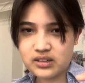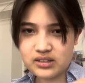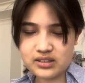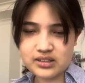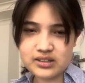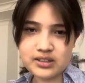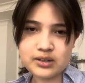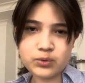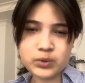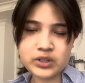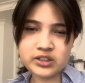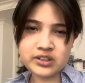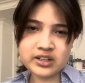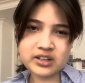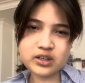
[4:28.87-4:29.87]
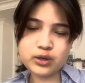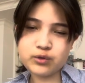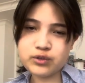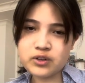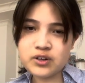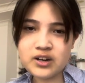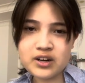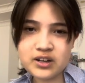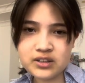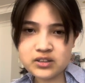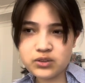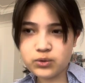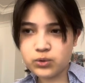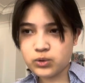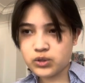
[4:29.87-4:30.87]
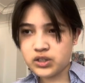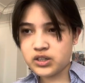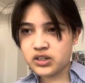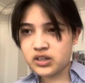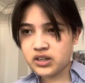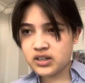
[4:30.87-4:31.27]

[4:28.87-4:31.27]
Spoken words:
a word like overall or